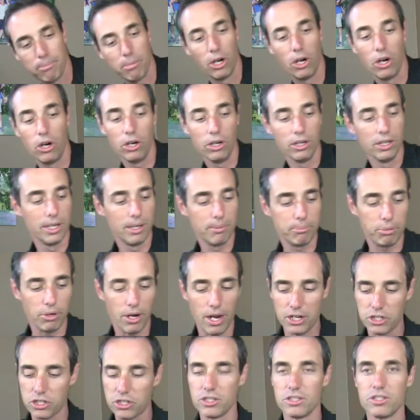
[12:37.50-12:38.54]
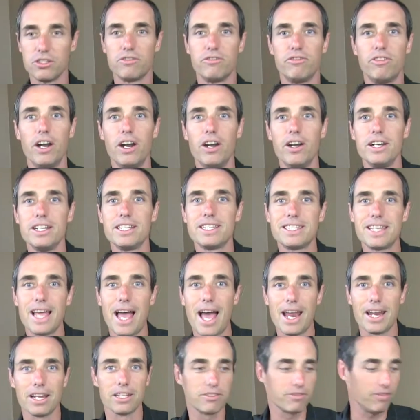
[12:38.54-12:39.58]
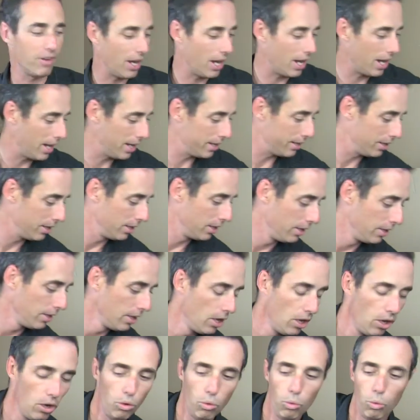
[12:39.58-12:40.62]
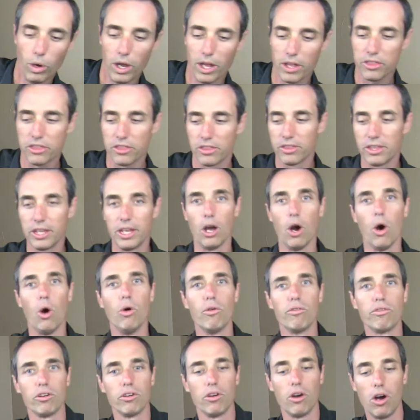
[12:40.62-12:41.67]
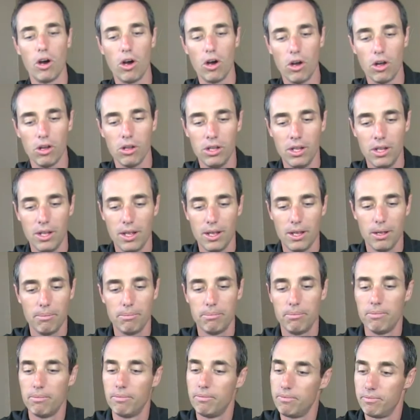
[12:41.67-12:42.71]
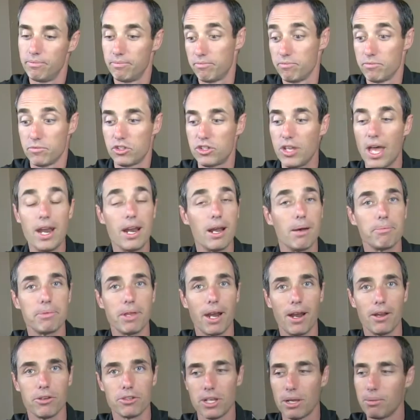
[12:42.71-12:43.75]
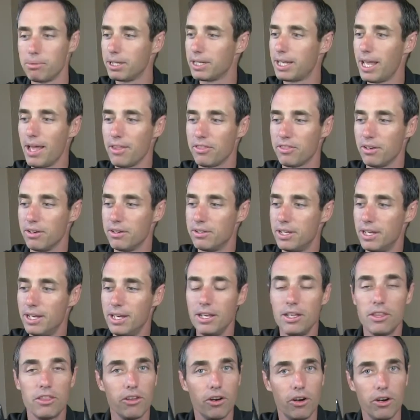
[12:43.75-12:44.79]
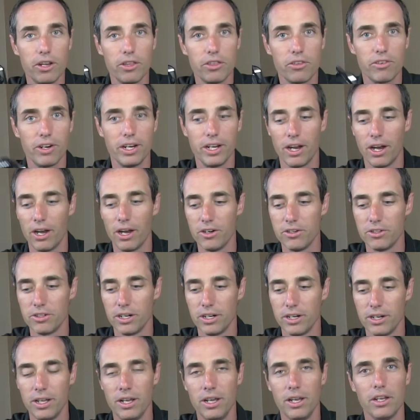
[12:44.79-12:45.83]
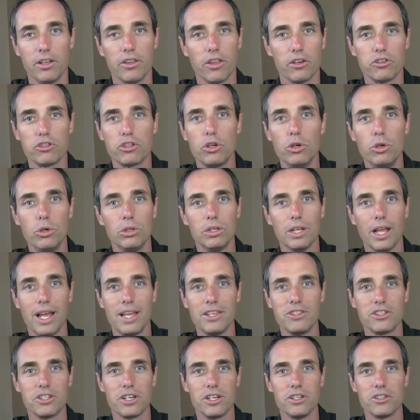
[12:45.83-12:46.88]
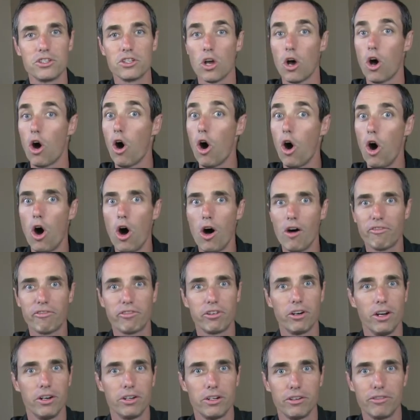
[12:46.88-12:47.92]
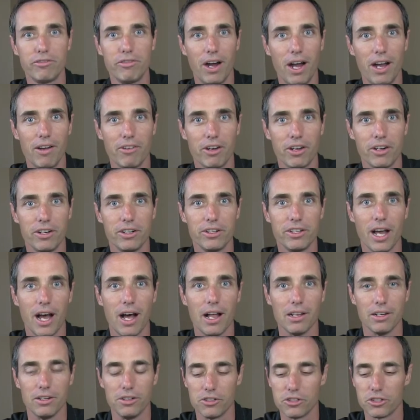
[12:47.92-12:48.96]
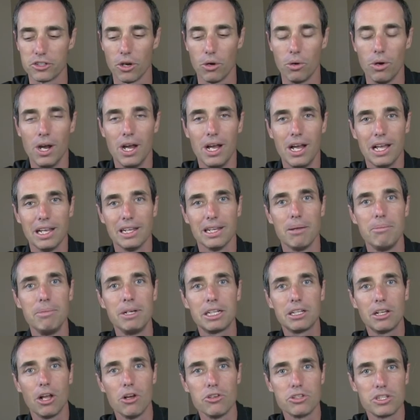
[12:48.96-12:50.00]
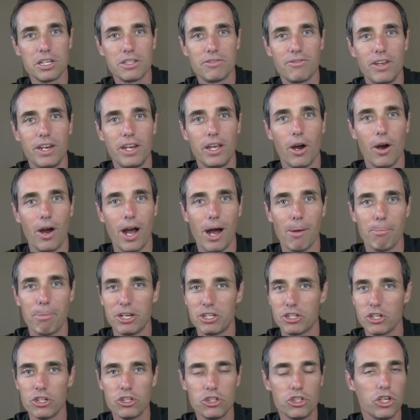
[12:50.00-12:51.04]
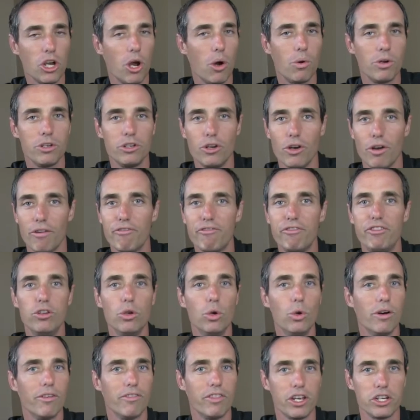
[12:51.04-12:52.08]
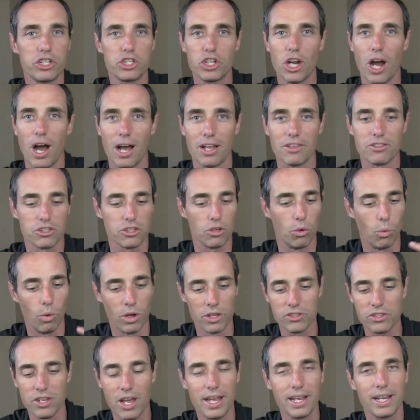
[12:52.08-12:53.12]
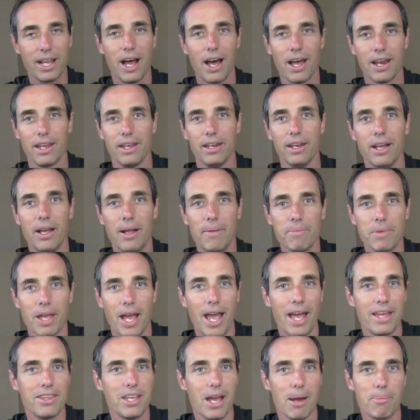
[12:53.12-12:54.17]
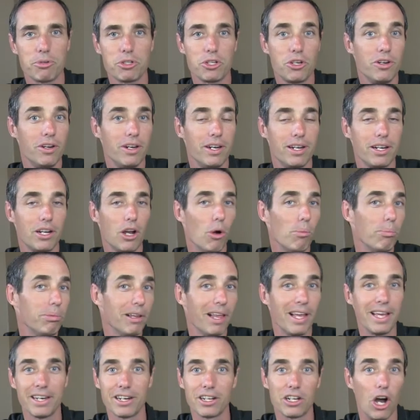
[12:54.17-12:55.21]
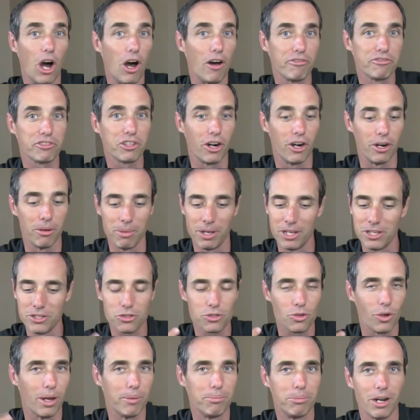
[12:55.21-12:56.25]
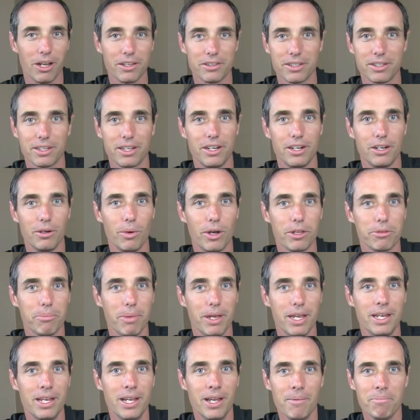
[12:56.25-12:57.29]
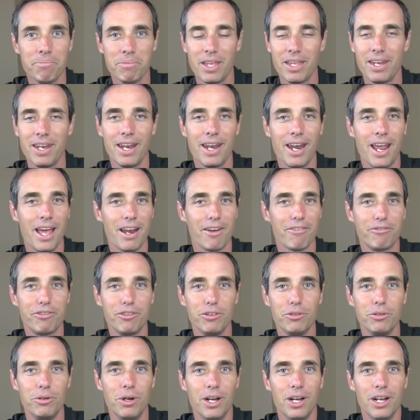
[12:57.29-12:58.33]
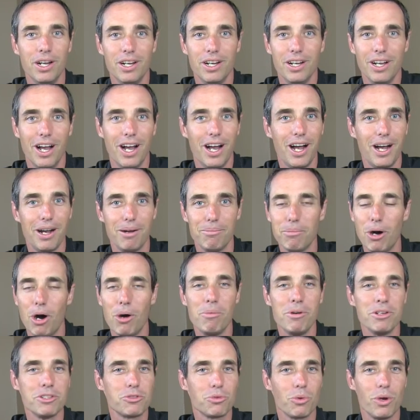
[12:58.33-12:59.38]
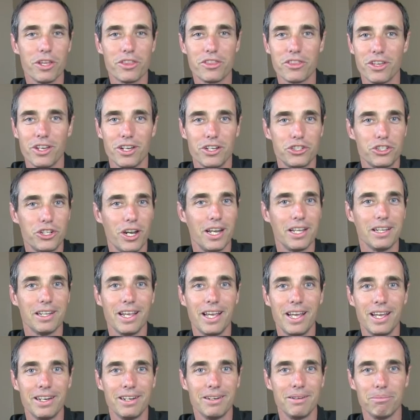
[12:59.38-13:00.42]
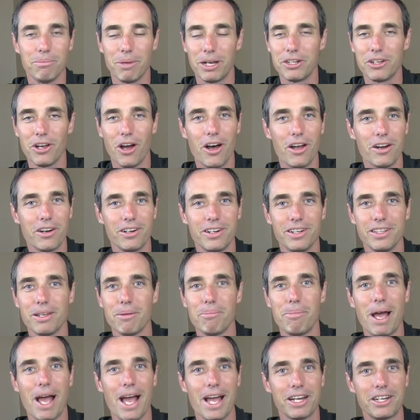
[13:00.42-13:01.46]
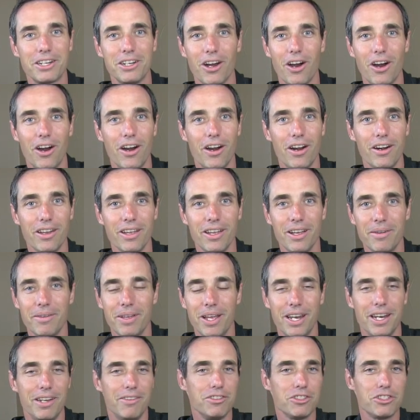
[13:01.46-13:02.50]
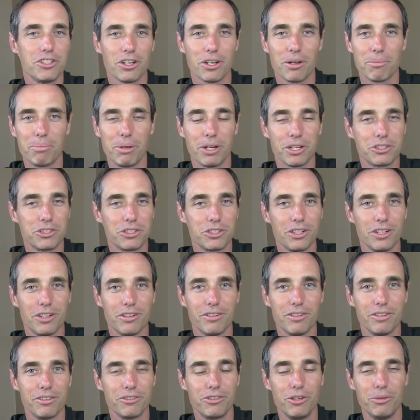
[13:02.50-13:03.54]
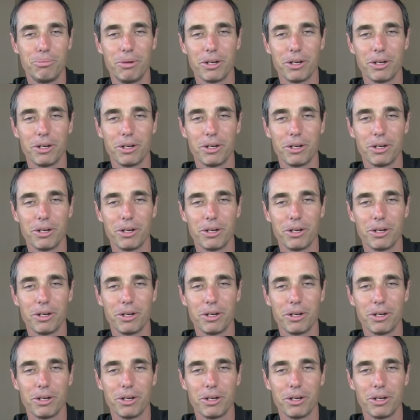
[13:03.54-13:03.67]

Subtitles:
but early impressions, very satisfied with the overall setup that I was able to get. The D3300, the 2 lenses, all for under $500. So let me close this video out by just showing you a few of the shots. So once I got it, I had the opportunity to go play in a golf tournament, so I brought the gear with me. And then I had a few moments with Shaylin, my daughter, in the backyard, and even took a few